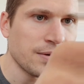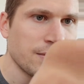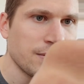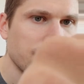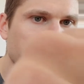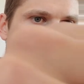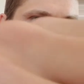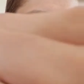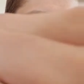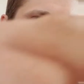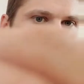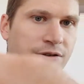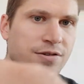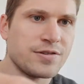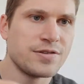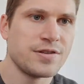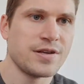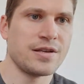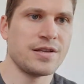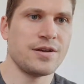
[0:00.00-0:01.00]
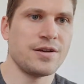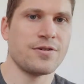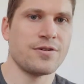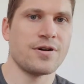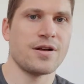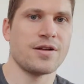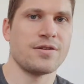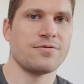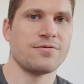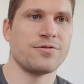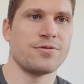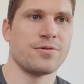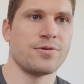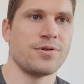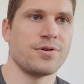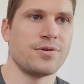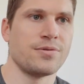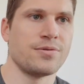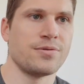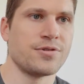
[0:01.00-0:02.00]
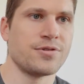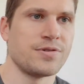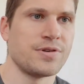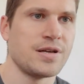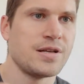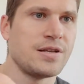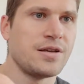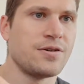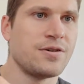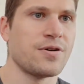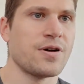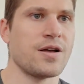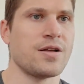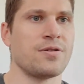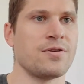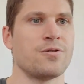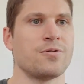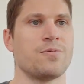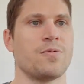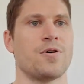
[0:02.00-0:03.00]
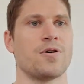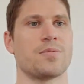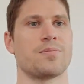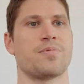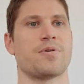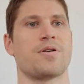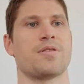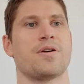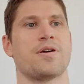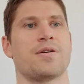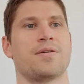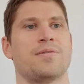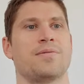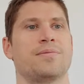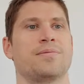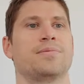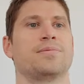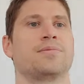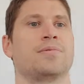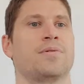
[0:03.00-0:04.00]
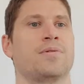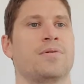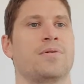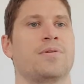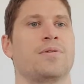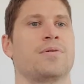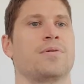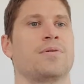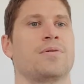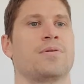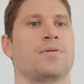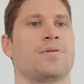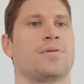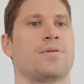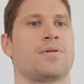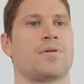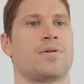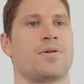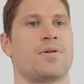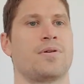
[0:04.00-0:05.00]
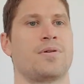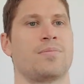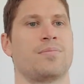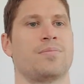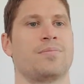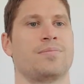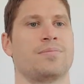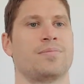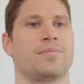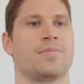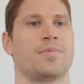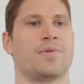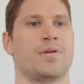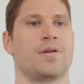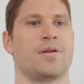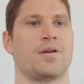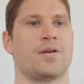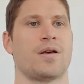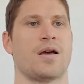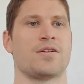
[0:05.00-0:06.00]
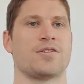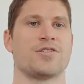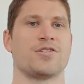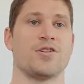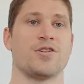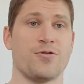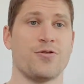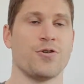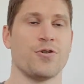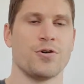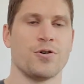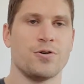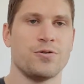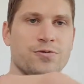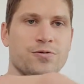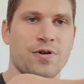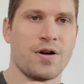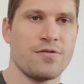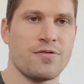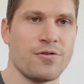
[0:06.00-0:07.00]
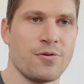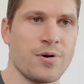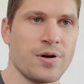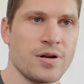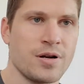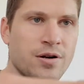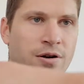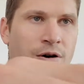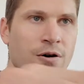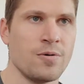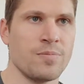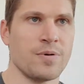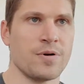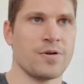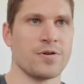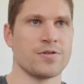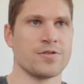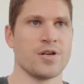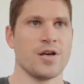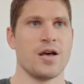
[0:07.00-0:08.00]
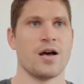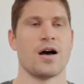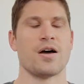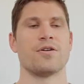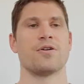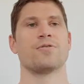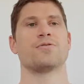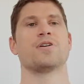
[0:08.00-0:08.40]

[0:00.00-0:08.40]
So that's Denny Crane for you. So Denny Crane, good work, brother. And it's difficult for everyone, I know, because I know